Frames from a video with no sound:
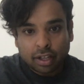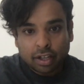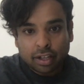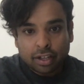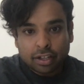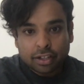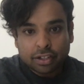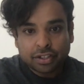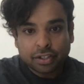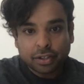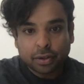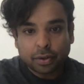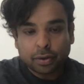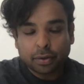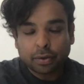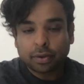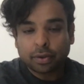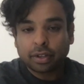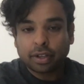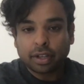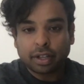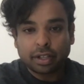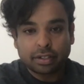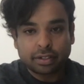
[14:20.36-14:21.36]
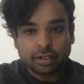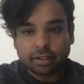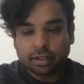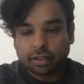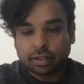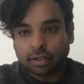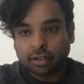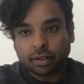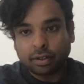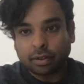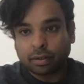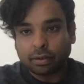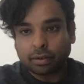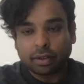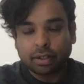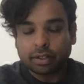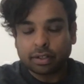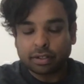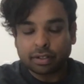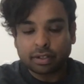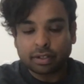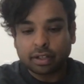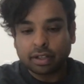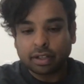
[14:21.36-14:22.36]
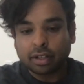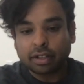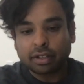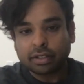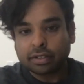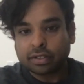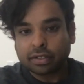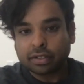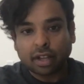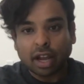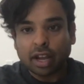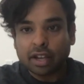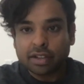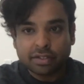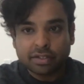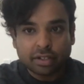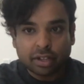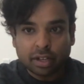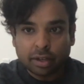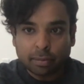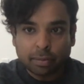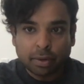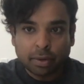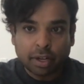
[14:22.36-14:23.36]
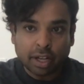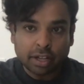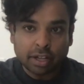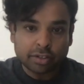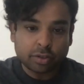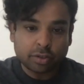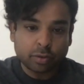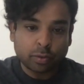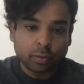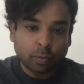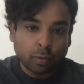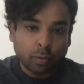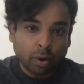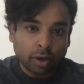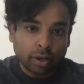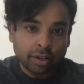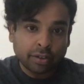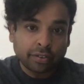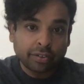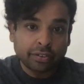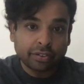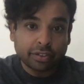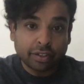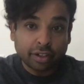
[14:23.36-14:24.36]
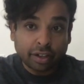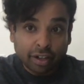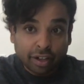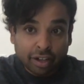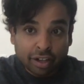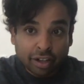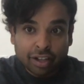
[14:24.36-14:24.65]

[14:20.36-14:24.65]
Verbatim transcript: So it's, you know, it's like sky's the limit as to what is the